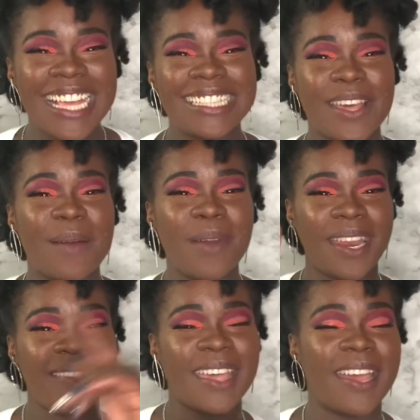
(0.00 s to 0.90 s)
so I'm
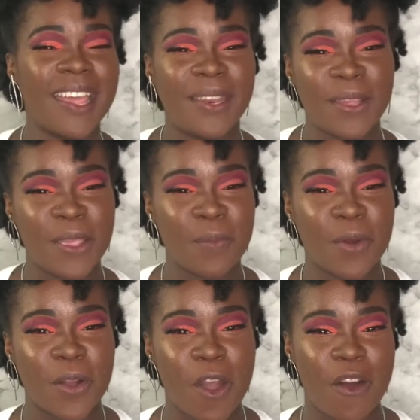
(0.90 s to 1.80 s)
going to tell y'all the
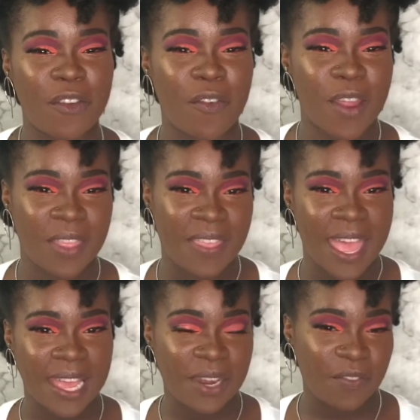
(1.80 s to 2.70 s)
coupon code further
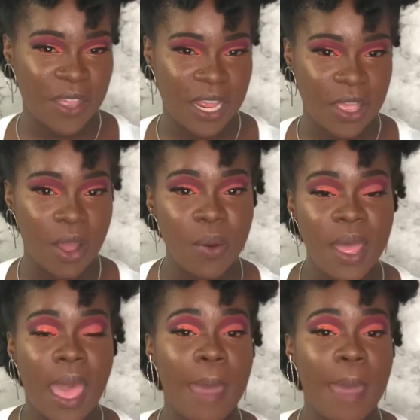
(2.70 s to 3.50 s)
down in the video.